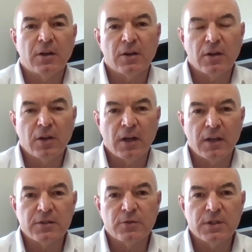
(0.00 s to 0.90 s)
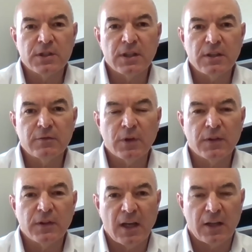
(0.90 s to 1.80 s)
our clients receive
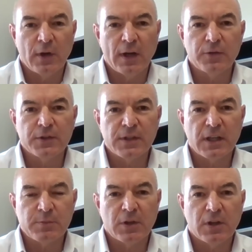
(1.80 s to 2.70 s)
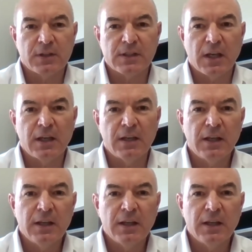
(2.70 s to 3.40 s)
with the annual health assessment on site.